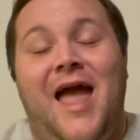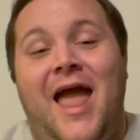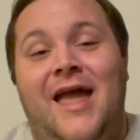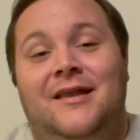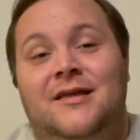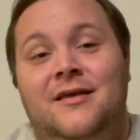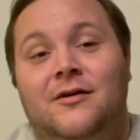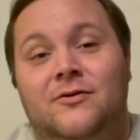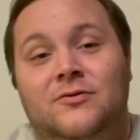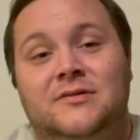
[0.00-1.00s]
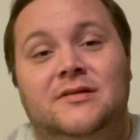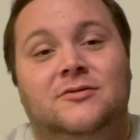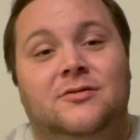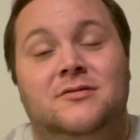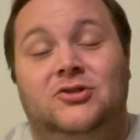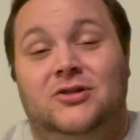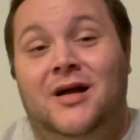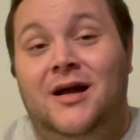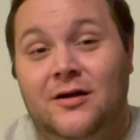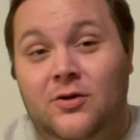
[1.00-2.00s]
And he goes to the
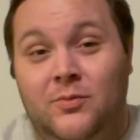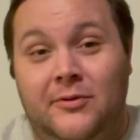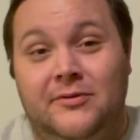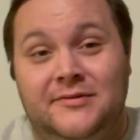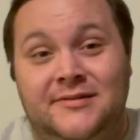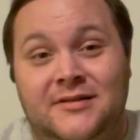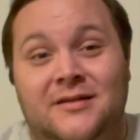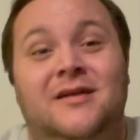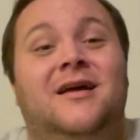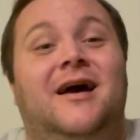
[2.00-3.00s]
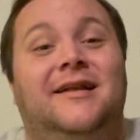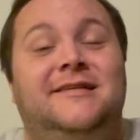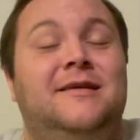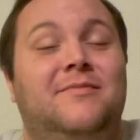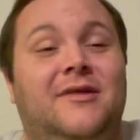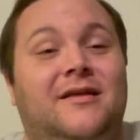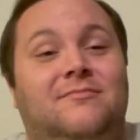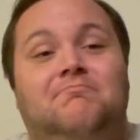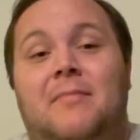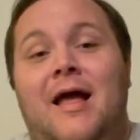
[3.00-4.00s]
Chicago Bulls, a team that
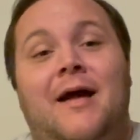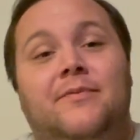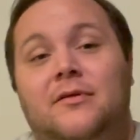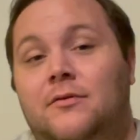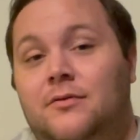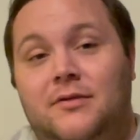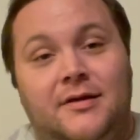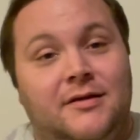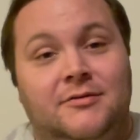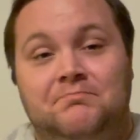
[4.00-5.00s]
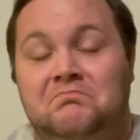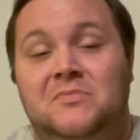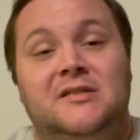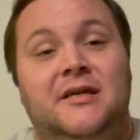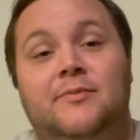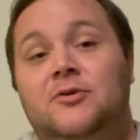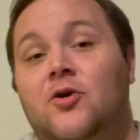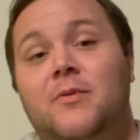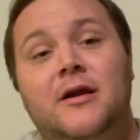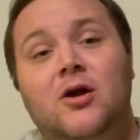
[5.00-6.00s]
absolutely tipped
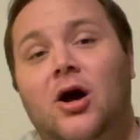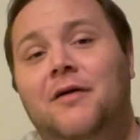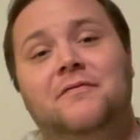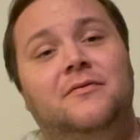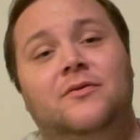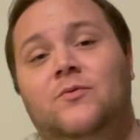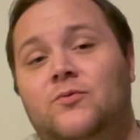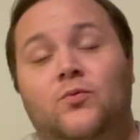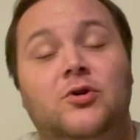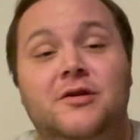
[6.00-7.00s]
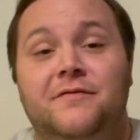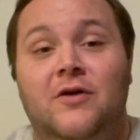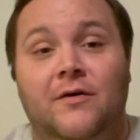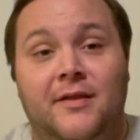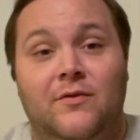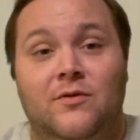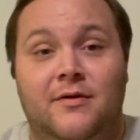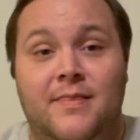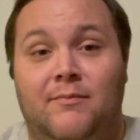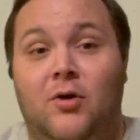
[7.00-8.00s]
nobody off. You wouldn't have known they were
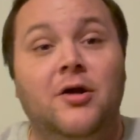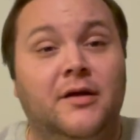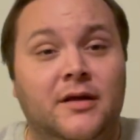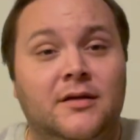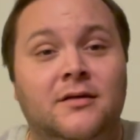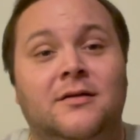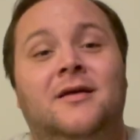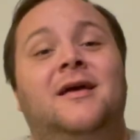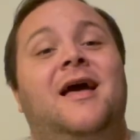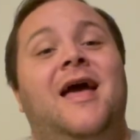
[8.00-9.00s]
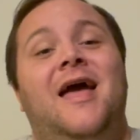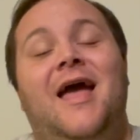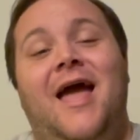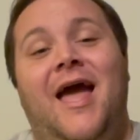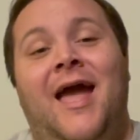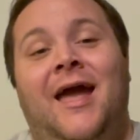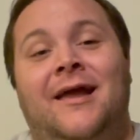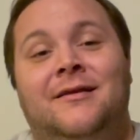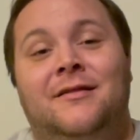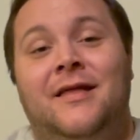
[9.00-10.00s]
in the market.
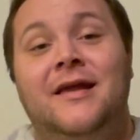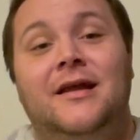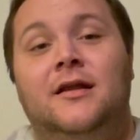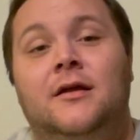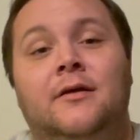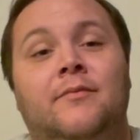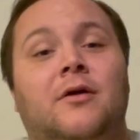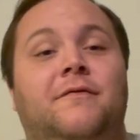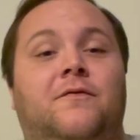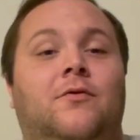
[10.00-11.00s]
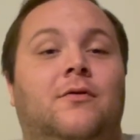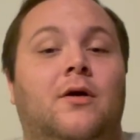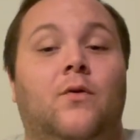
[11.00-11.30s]
And they get him for